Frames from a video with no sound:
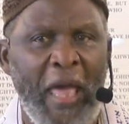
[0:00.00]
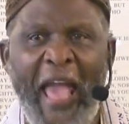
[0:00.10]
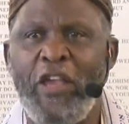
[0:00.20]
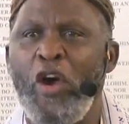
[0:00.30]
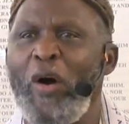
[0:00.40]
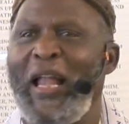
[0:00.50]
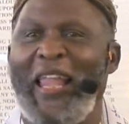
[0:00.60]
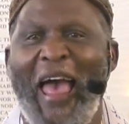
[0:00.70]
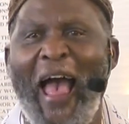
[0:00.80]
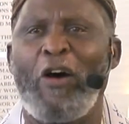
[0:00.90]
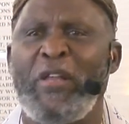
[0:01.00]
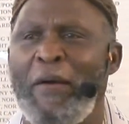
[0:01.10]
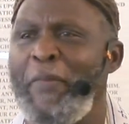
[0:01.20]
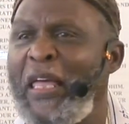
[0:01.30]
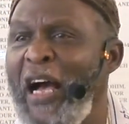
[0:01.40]
And you allowed
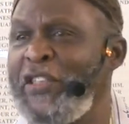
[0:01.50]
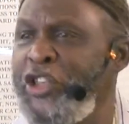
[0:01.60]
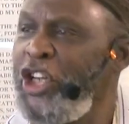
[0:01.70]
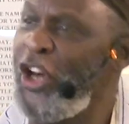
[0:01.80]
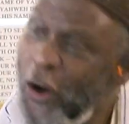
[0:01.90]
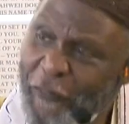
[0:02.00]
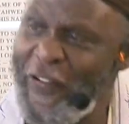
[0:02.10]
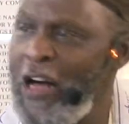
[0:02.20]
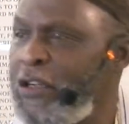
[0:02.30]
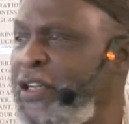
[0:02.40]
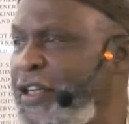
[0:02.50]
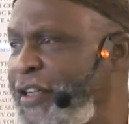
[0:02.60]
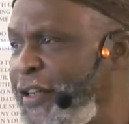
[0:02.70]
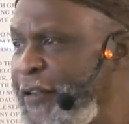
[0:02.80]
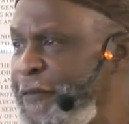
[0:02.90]
him because you felt
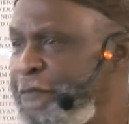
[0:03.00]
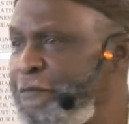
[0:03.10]
good.